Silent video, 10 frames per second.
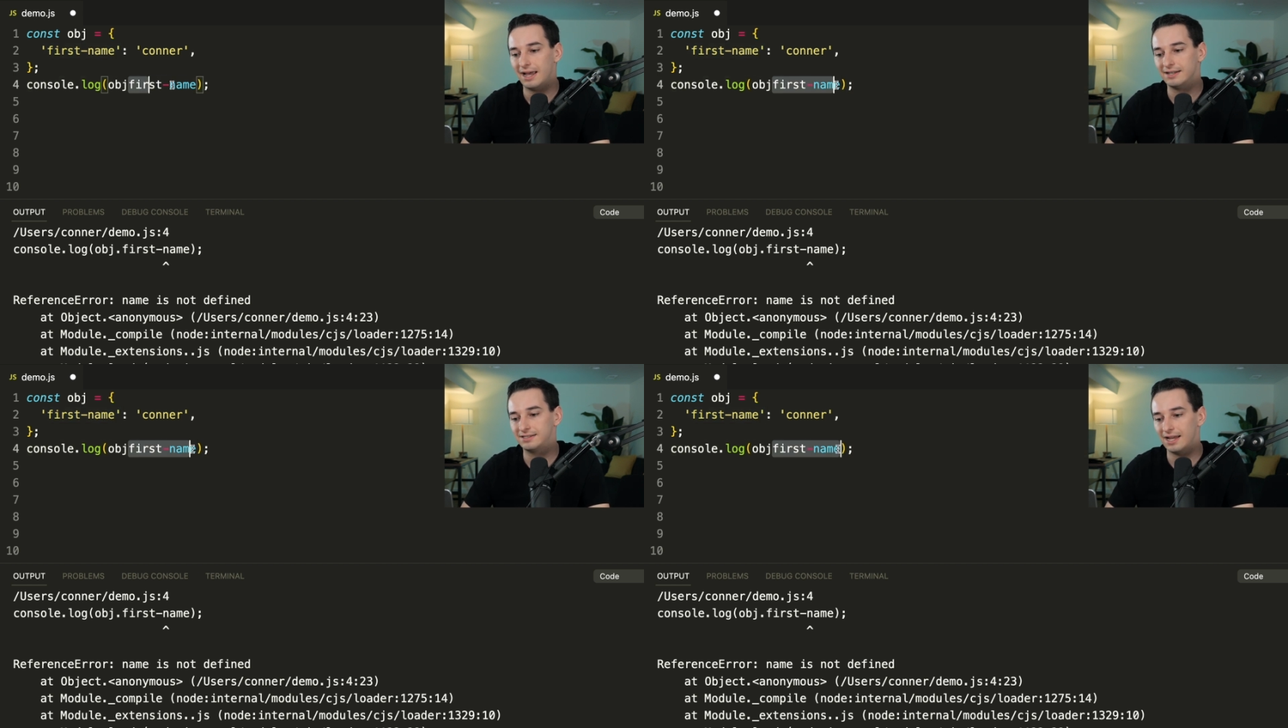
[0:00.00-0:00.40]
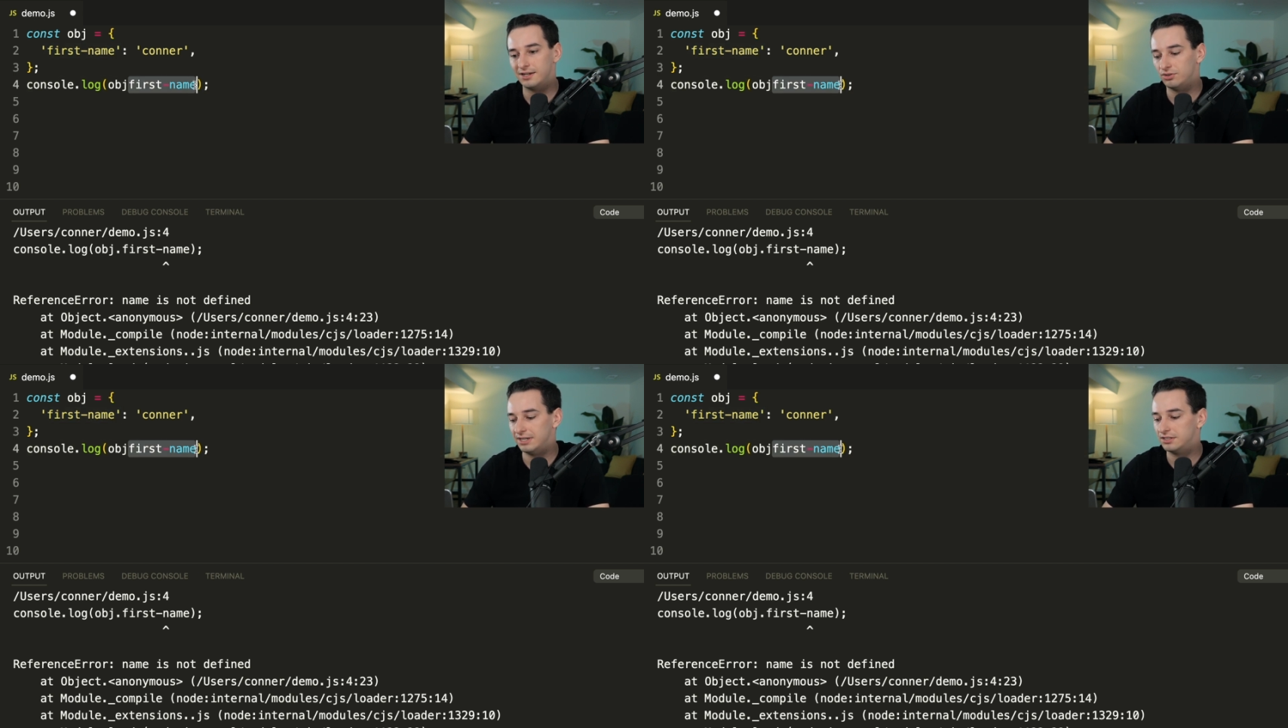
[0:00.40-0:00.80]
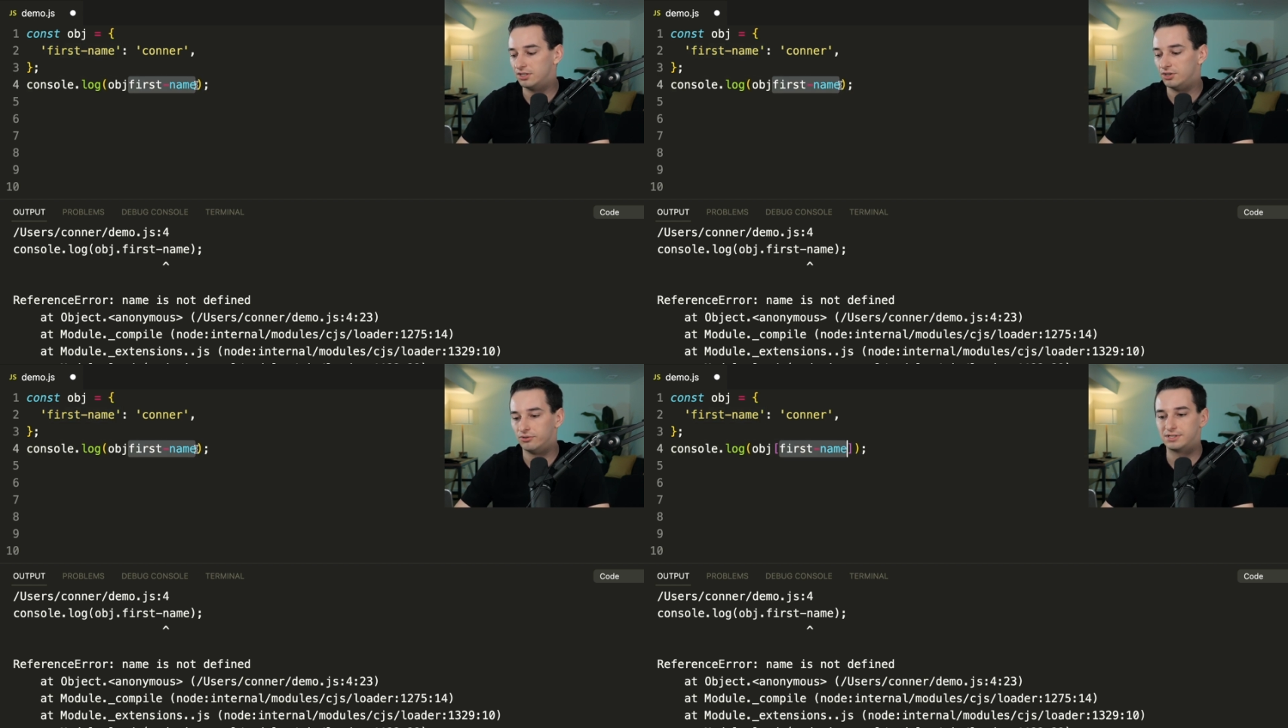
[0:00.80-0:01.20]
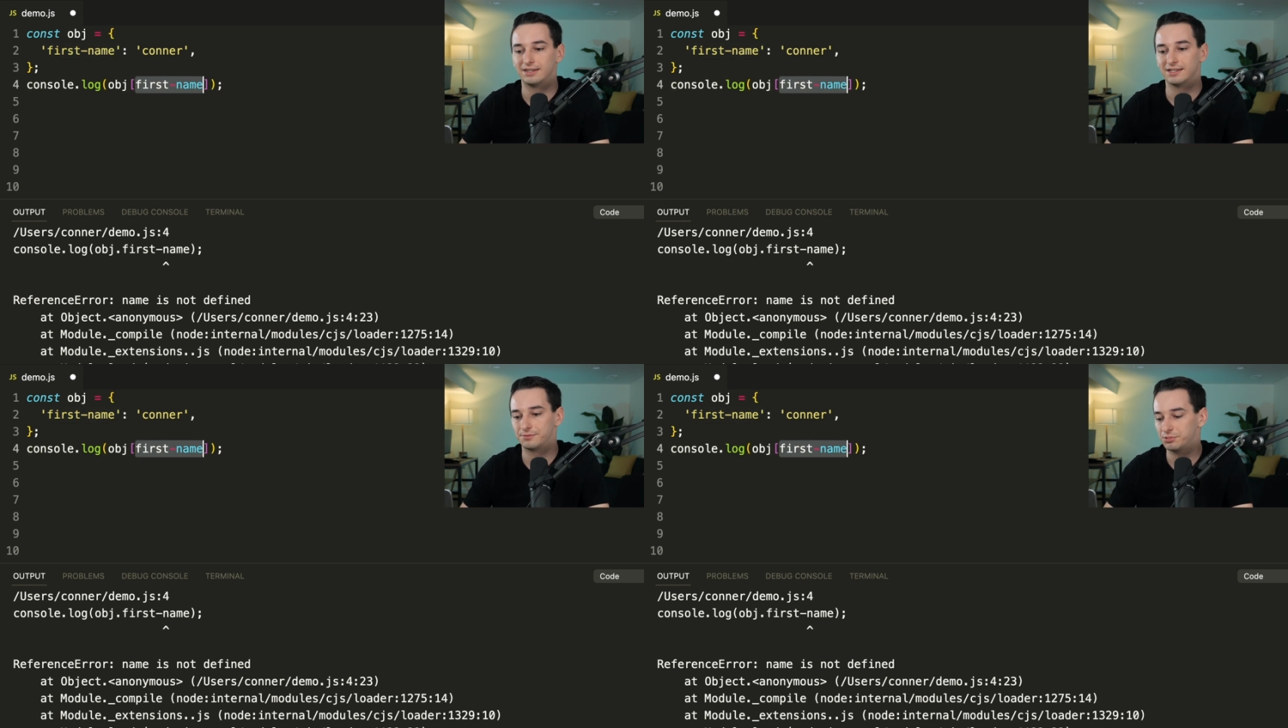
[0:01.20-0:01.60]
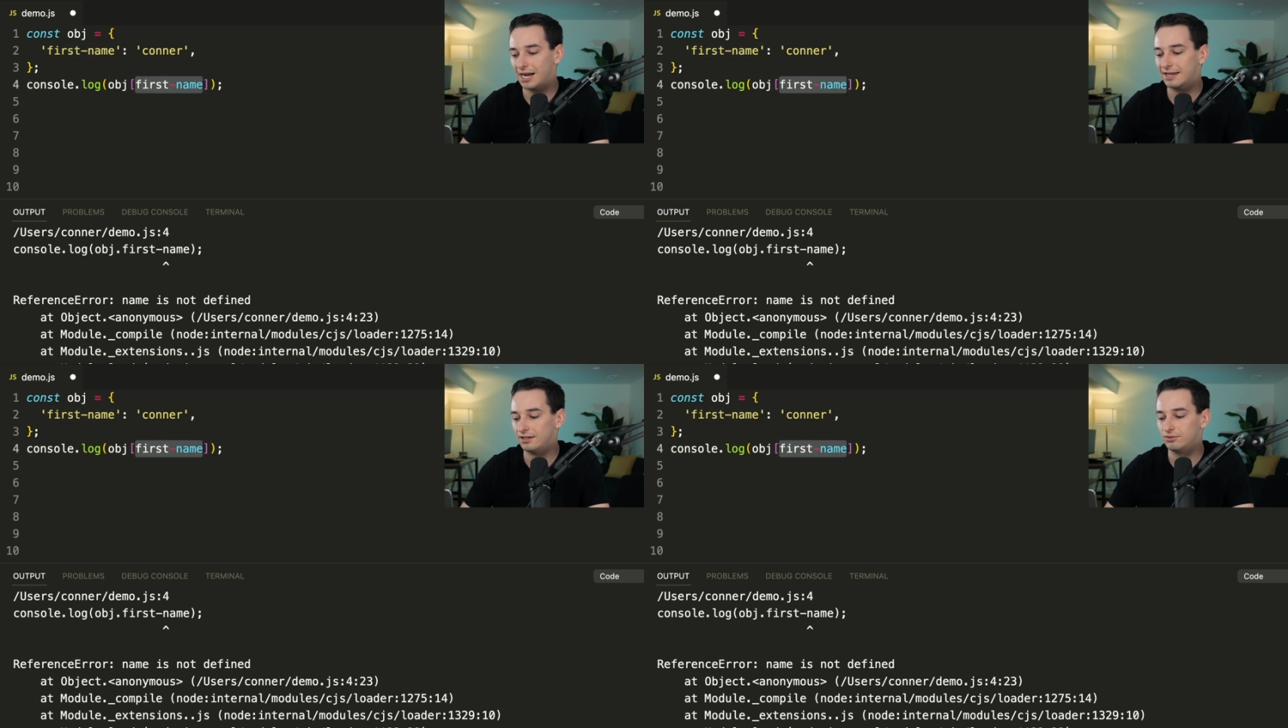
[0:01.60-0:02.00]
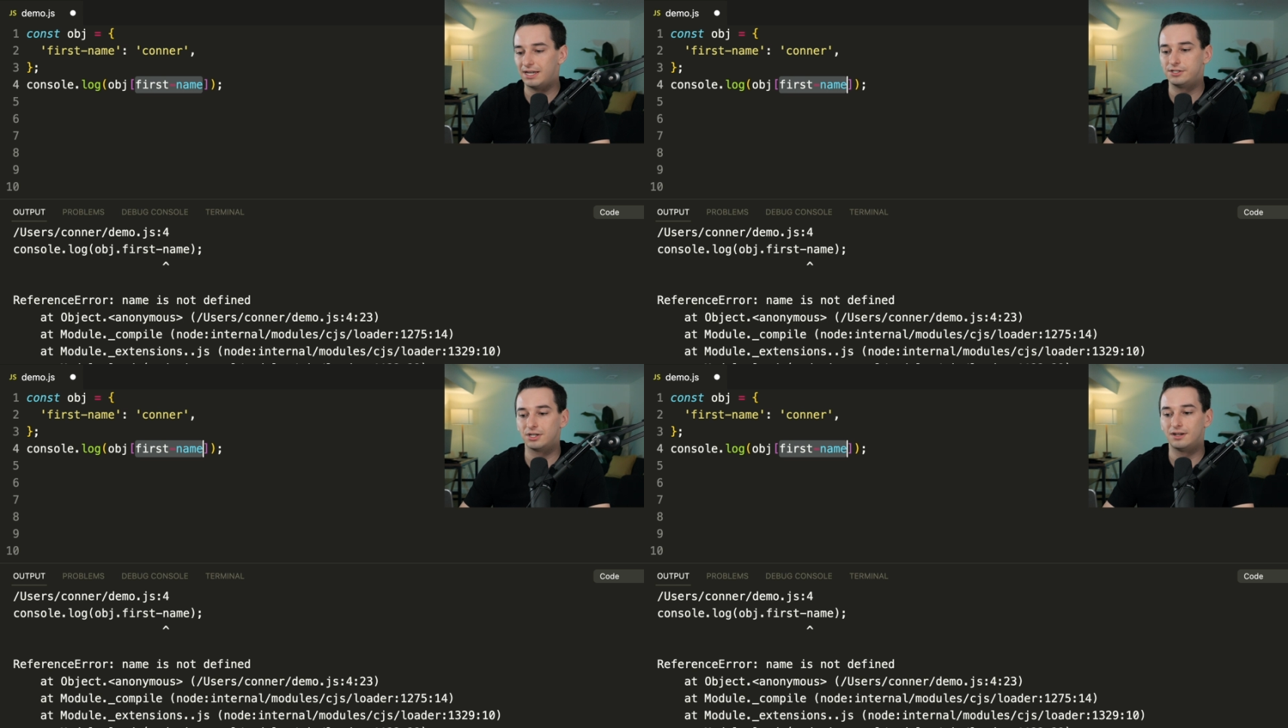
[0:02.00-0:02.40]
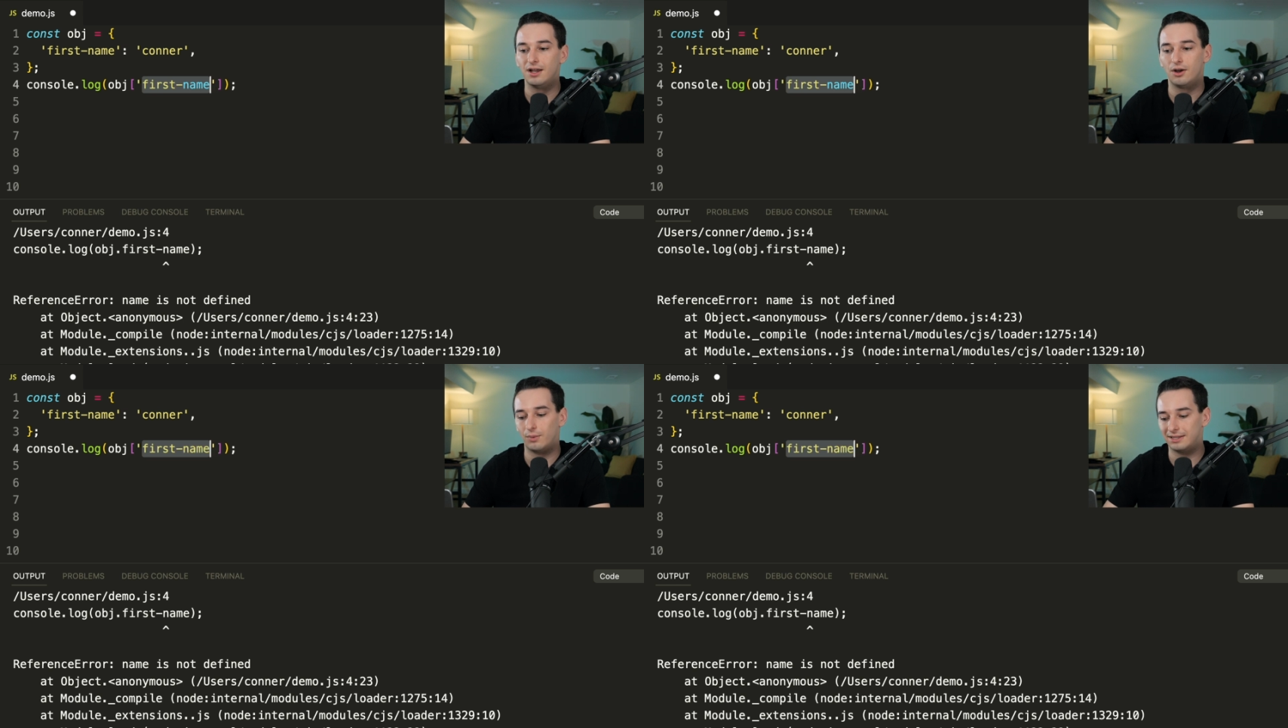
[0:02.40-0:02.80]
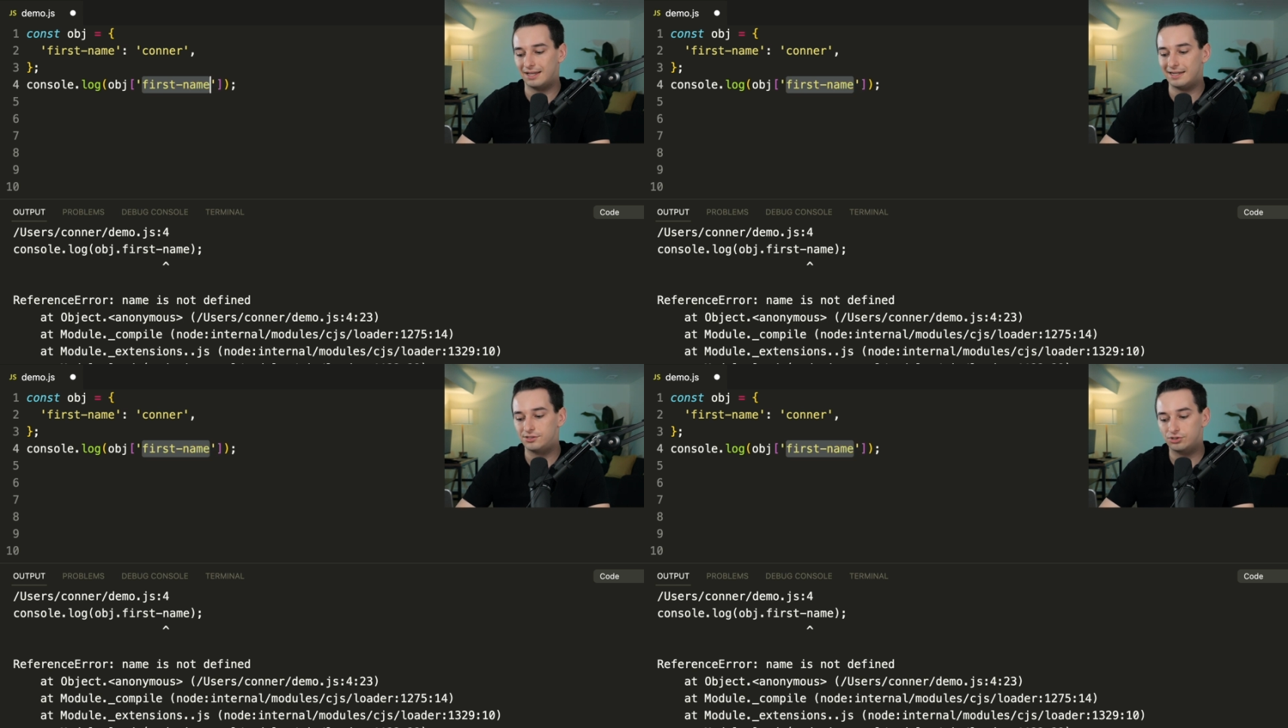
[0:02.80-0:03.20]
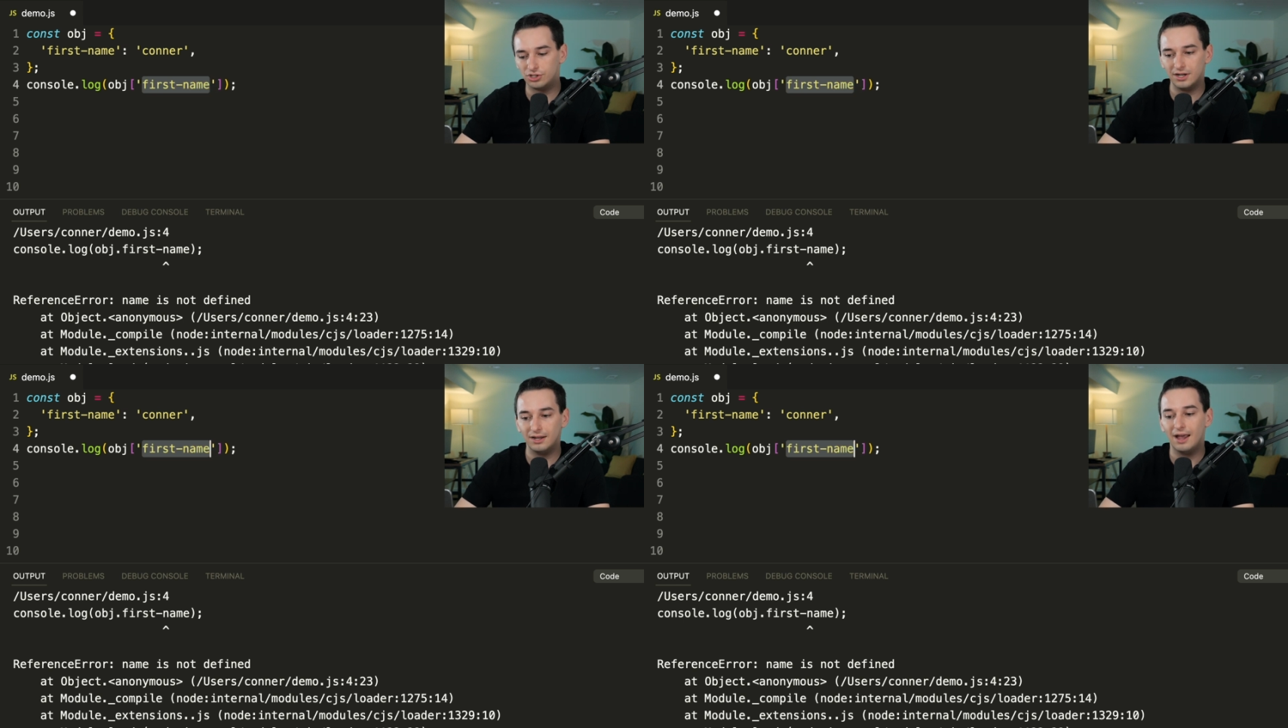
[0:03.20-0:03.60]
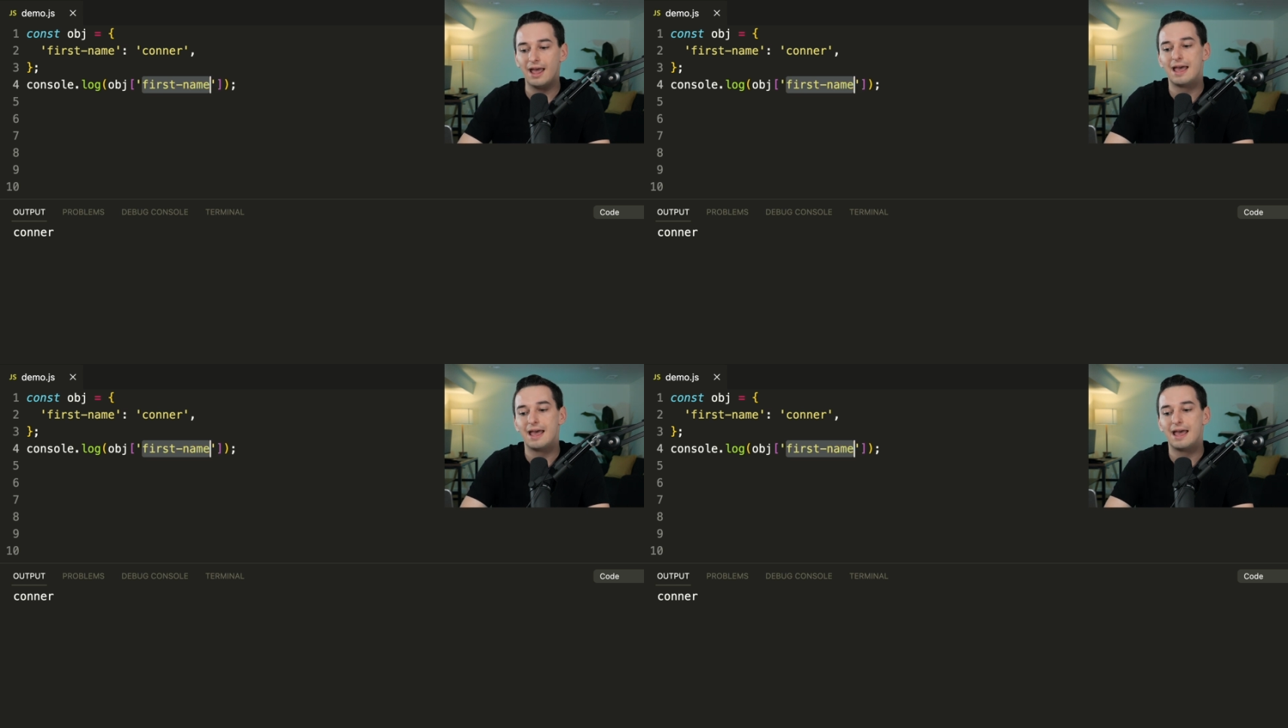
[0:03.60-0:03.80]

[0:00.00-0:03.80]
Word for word: Instead, you need to use this bracket notation with a string,